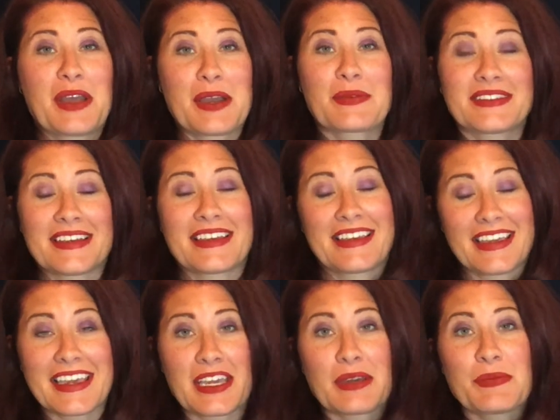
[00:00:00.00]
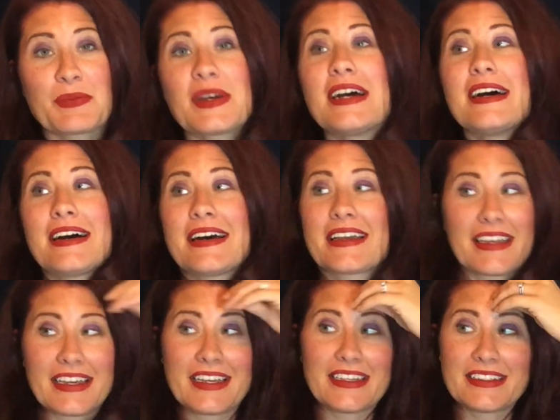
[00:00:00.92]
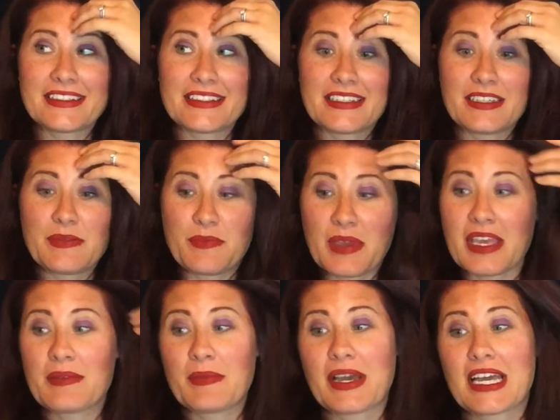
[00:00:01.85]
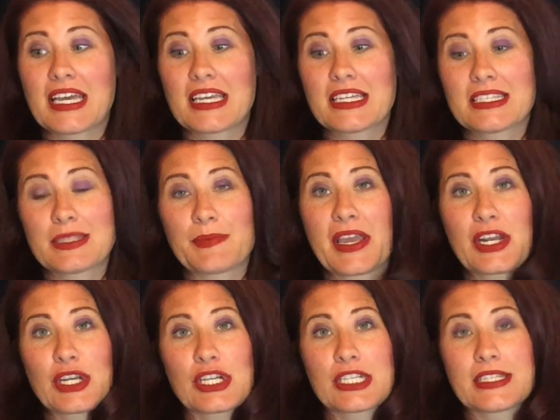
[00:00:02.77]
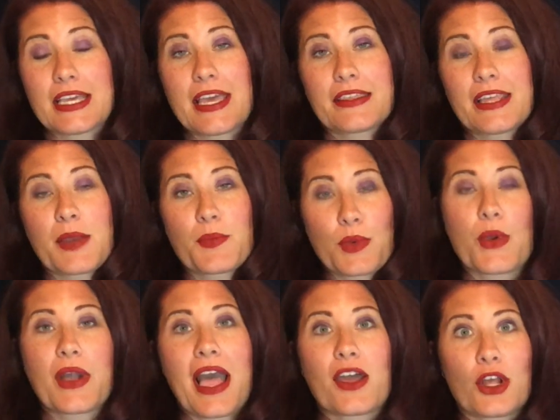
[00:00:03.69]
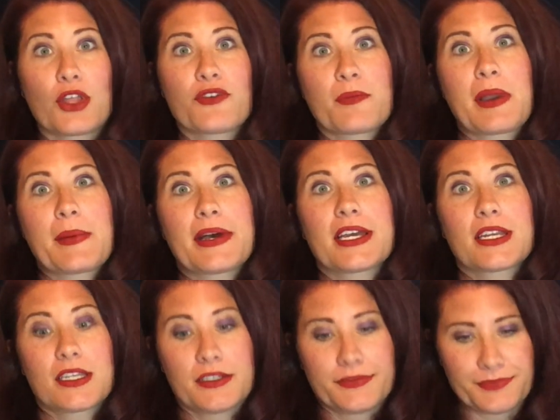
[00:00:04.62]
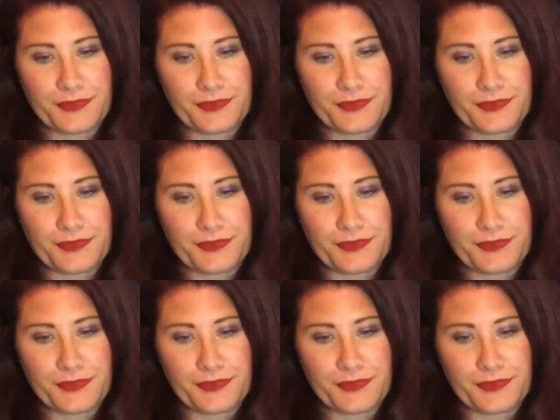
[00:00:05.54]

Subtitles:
I was at camp. I got bit by spiders and broke out all over my body.